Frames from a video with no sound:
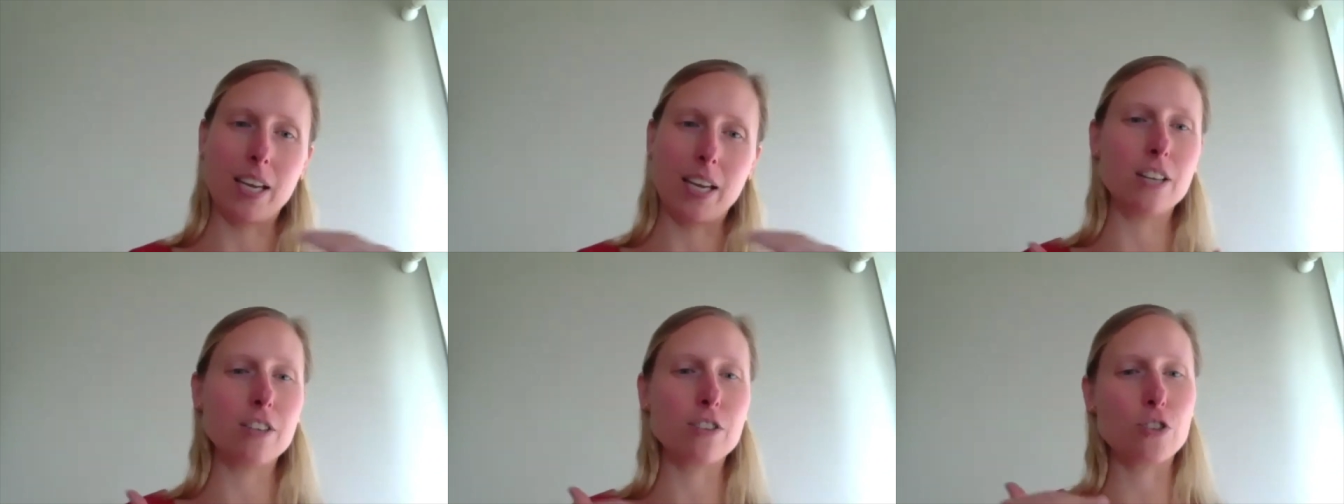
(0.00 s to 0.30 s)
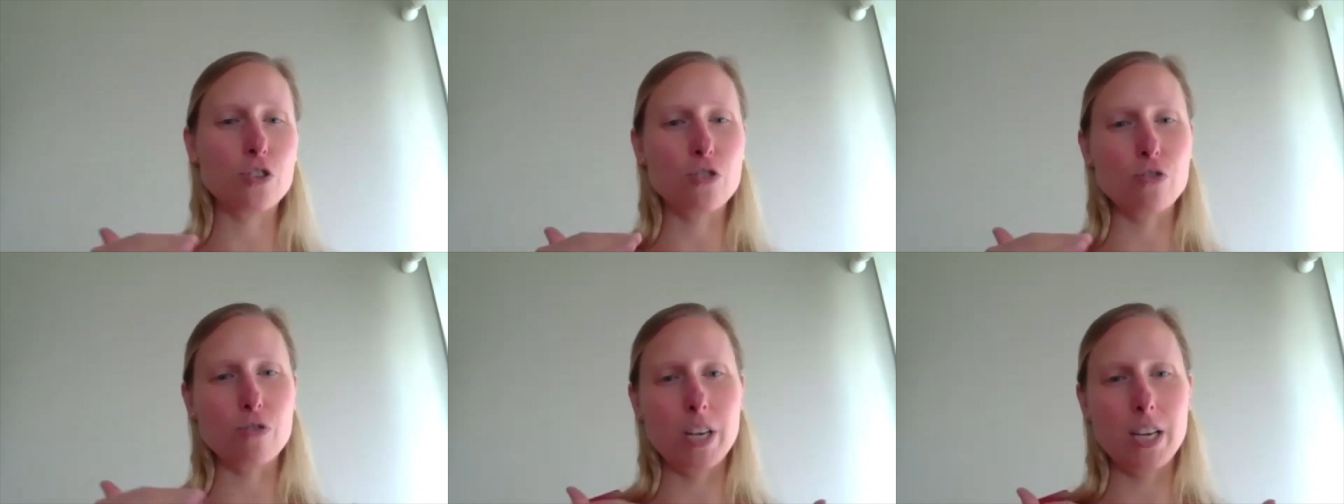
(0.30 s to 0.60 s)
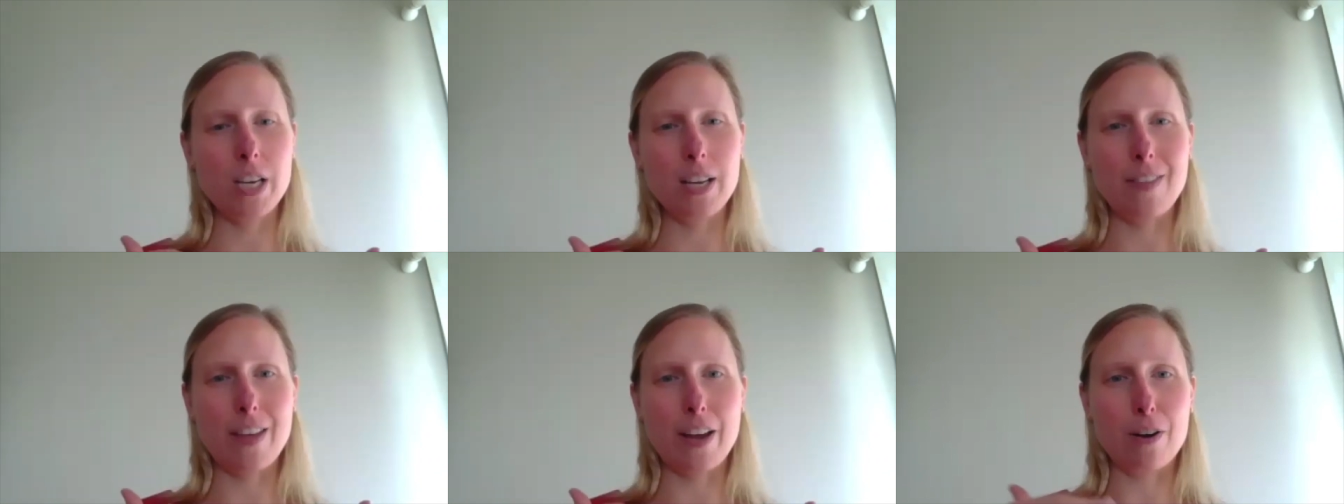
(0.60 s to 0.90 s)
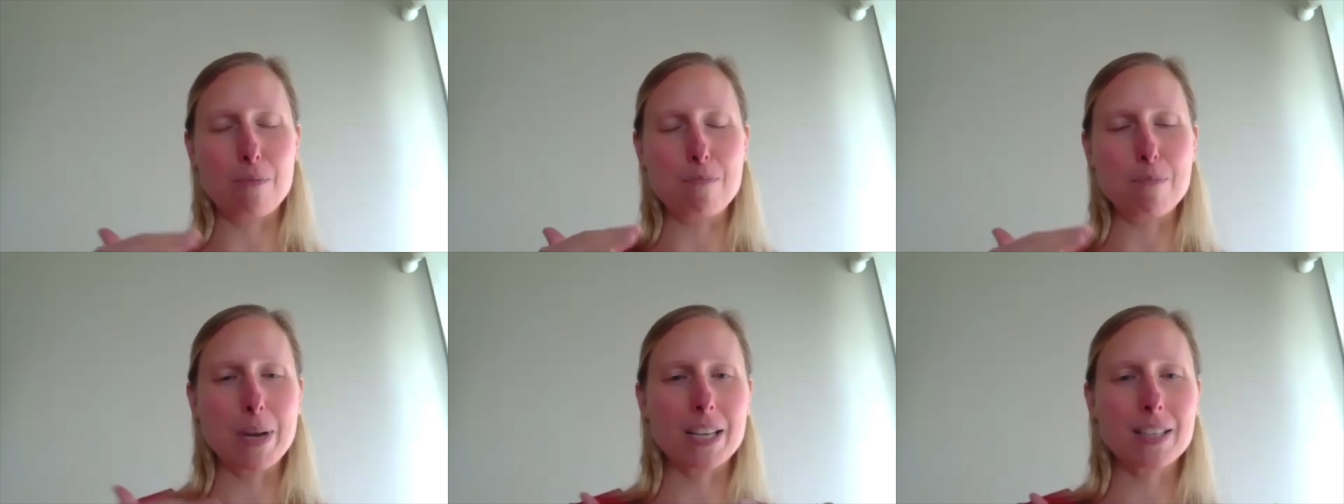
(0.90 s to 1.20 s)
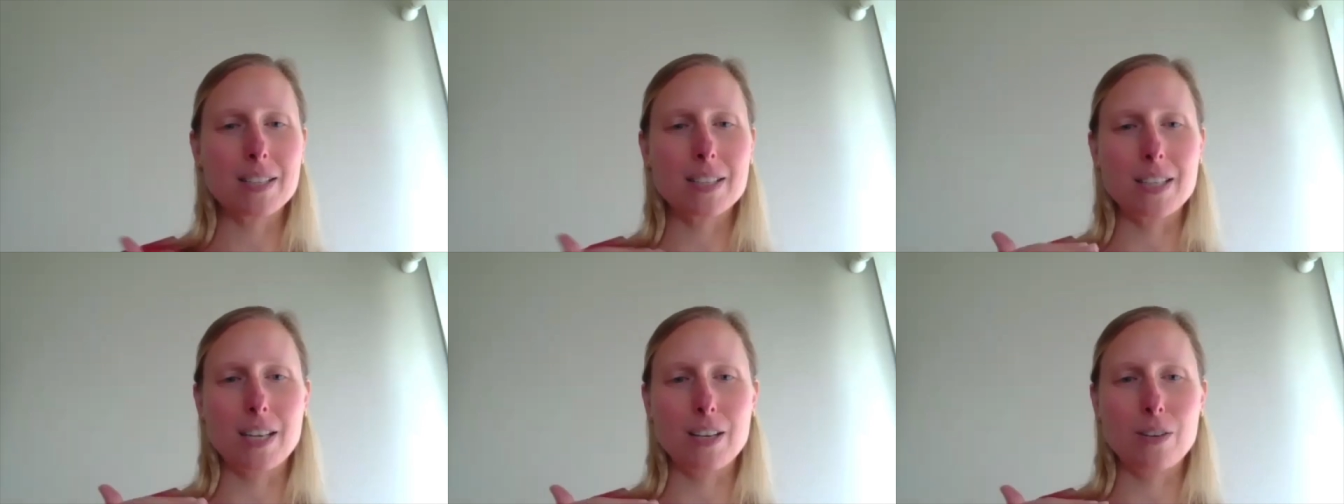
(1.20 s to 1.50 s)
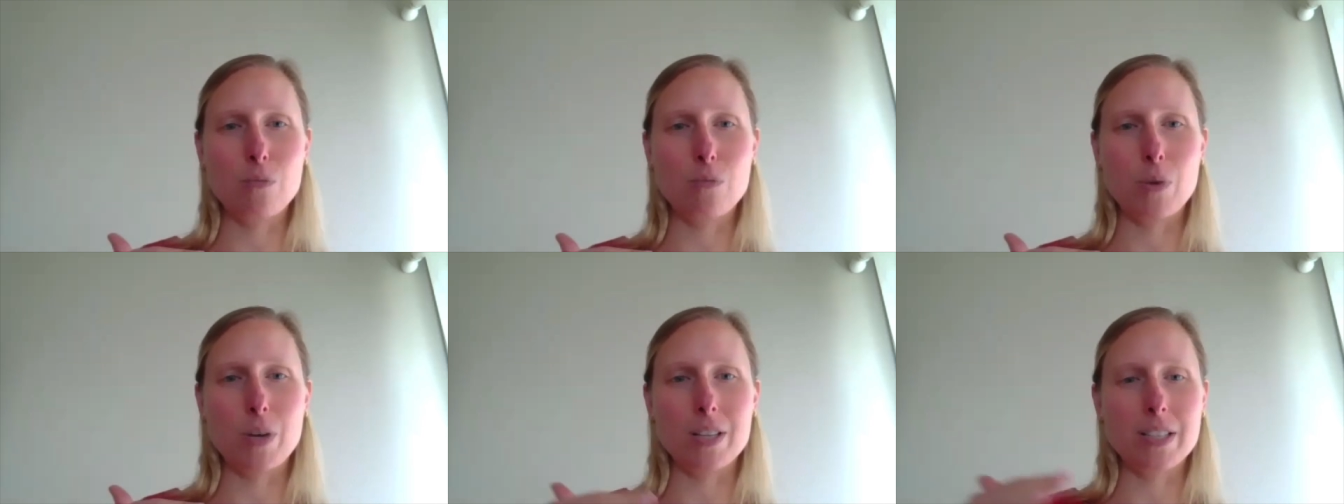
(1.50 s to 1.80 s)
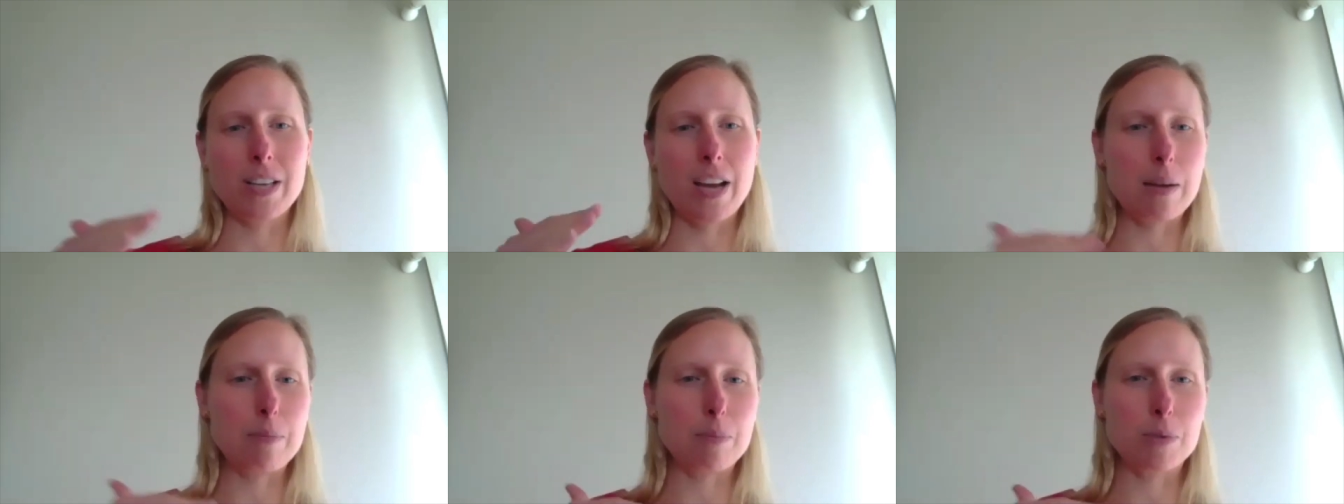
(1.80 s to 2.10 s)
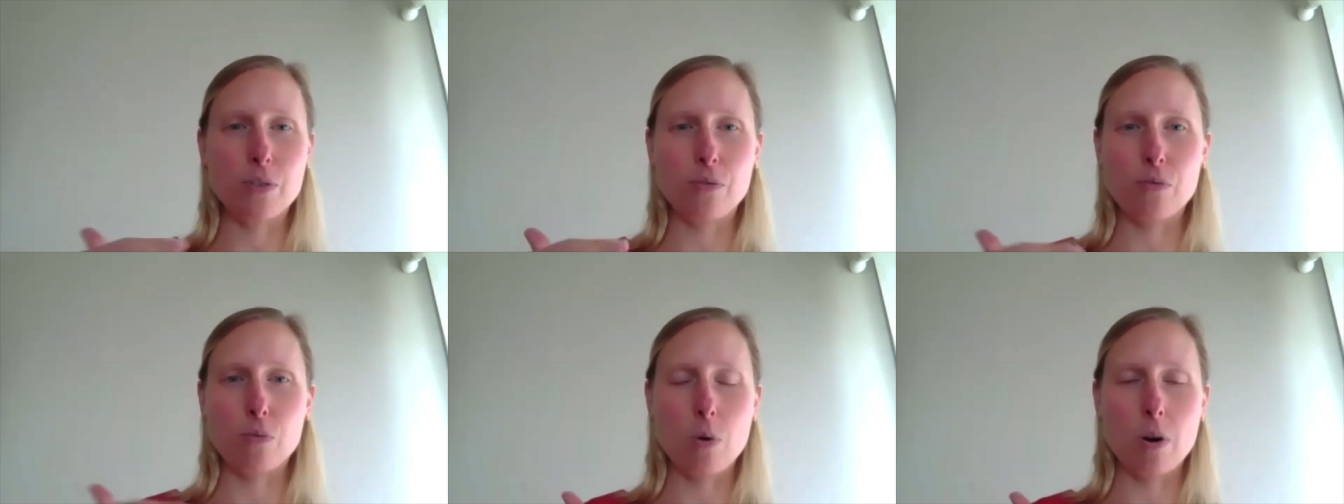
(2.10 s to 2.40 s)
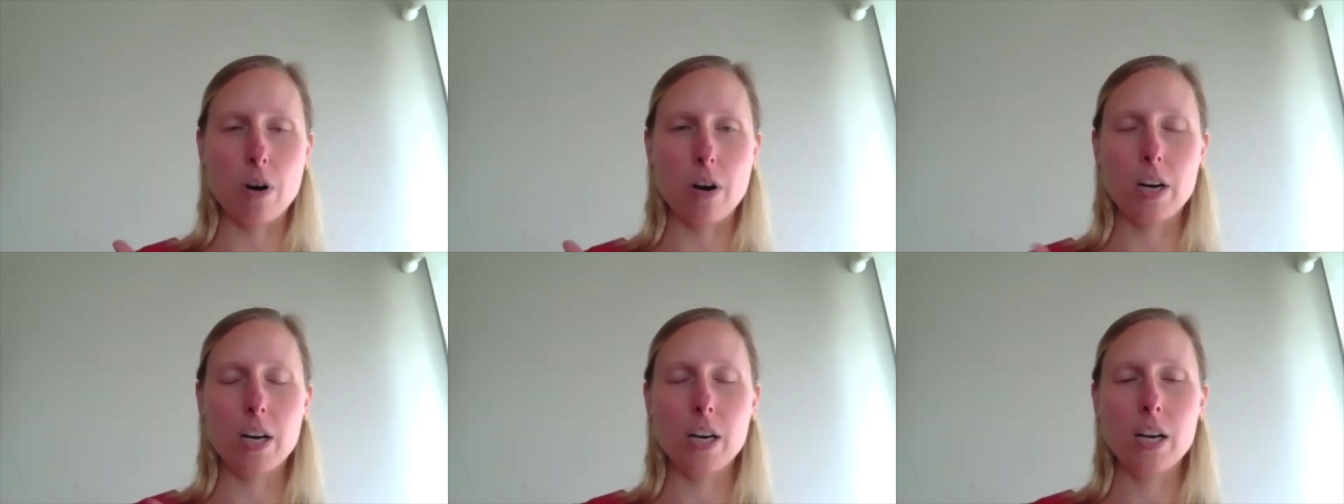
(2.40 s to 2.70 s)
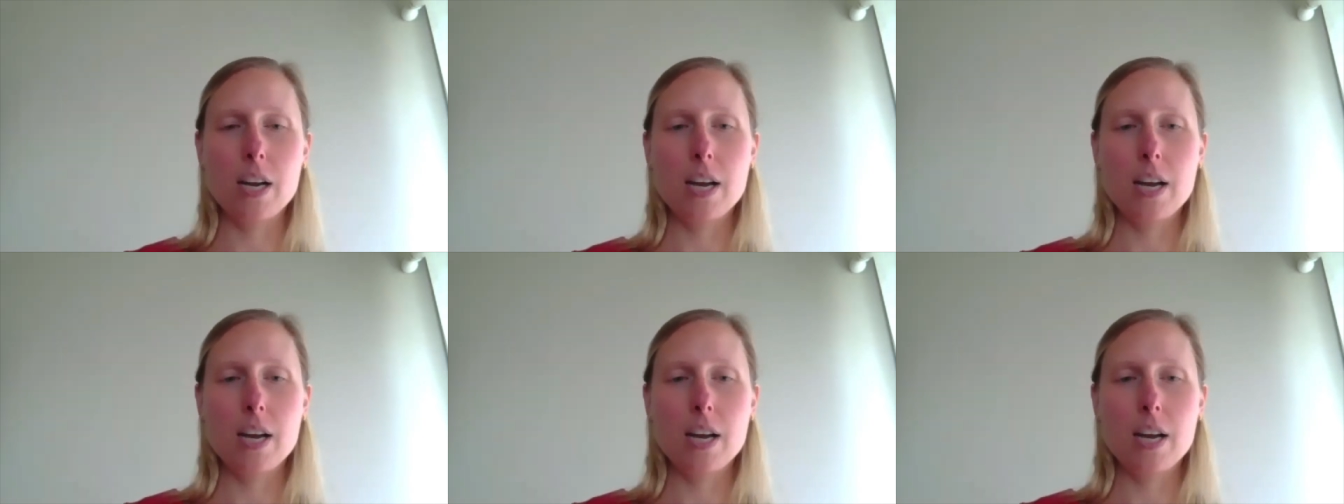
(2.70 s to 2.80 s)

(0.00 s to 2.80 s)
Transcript: industry that are mixed in with types of work,